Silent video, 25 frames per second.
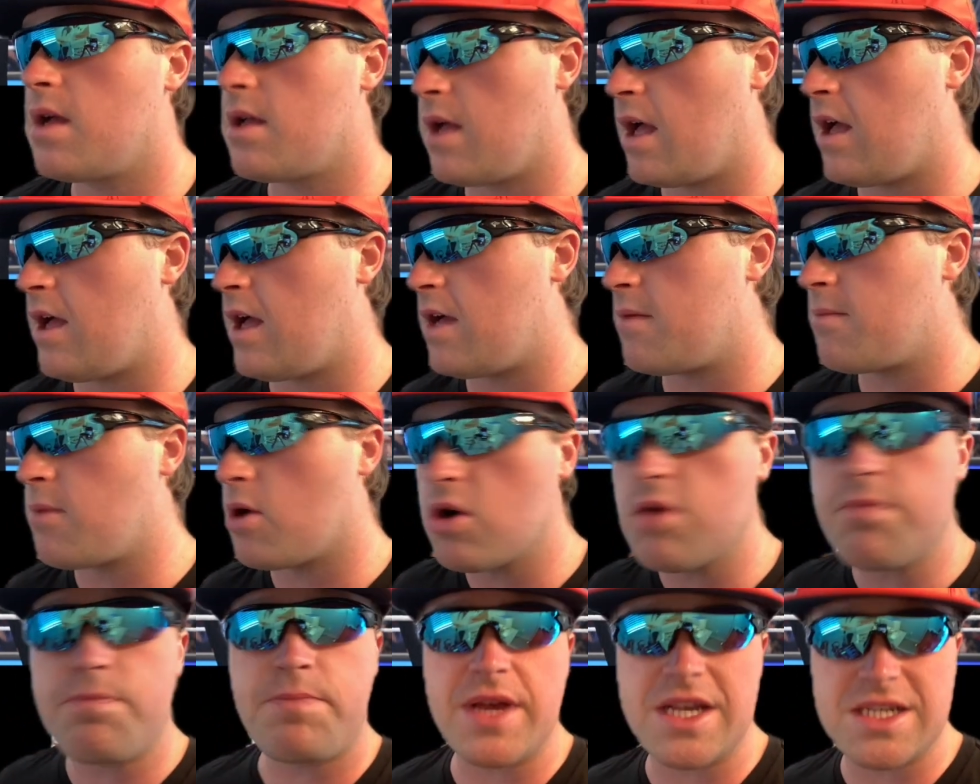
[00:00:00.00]
um,
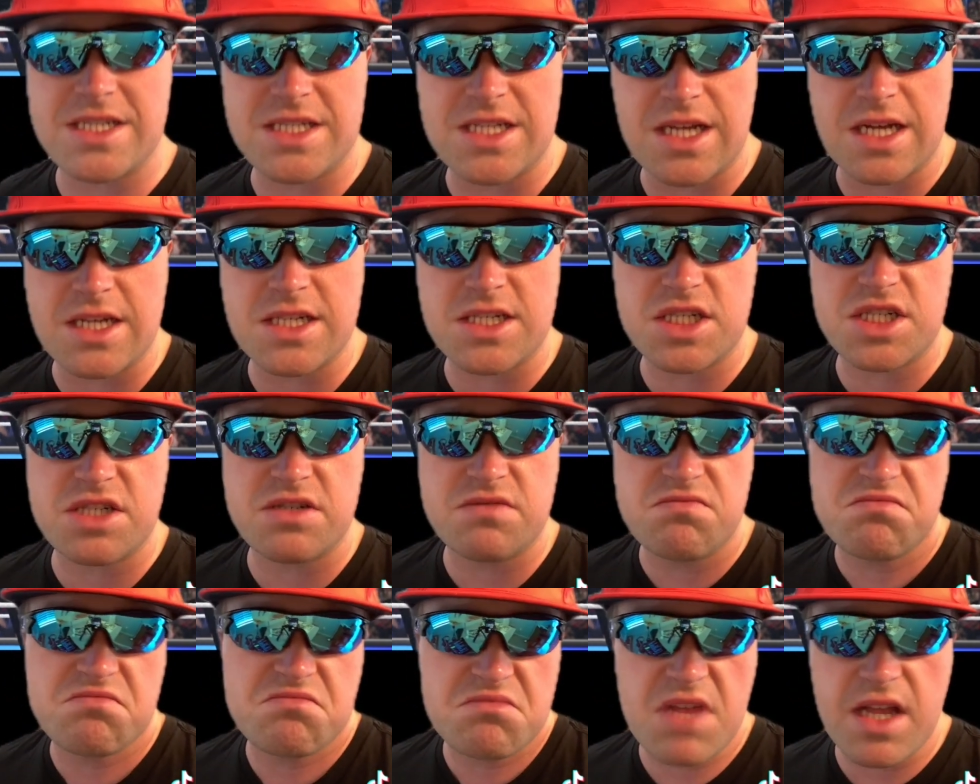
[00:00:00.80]
her business.
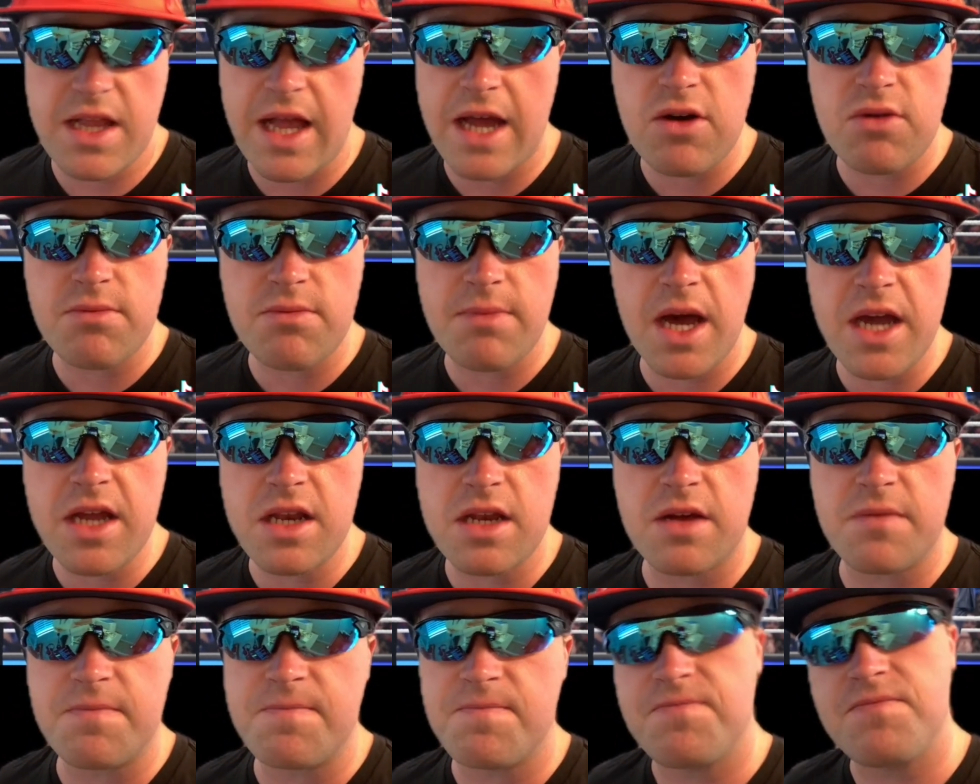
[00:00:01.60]
And I don't mind
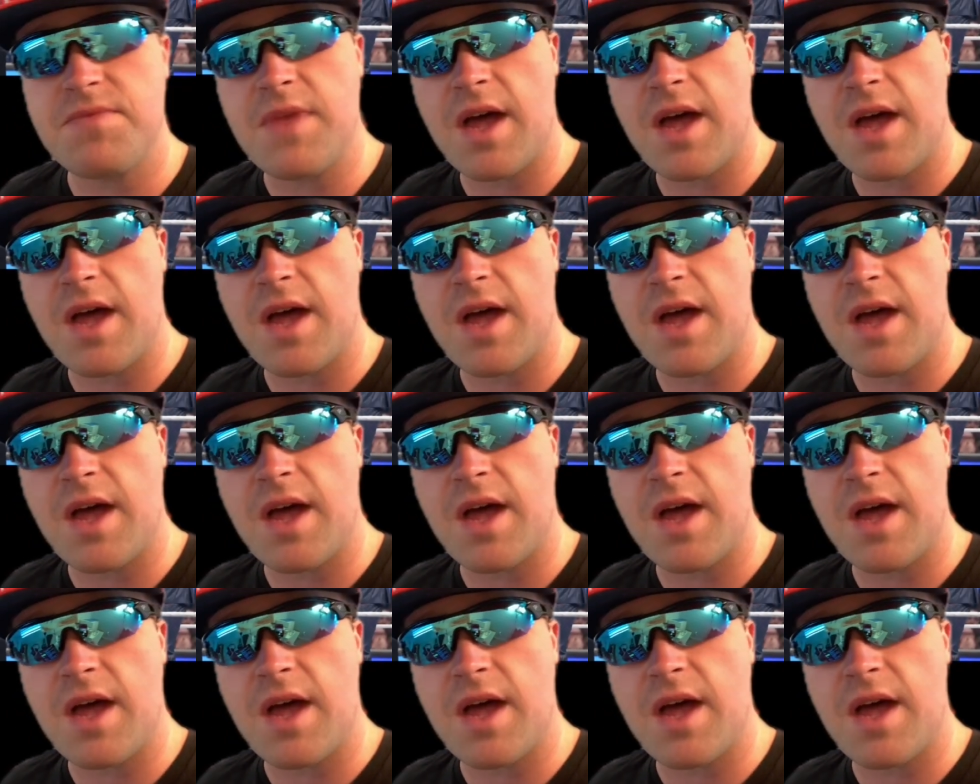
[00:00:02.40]
it.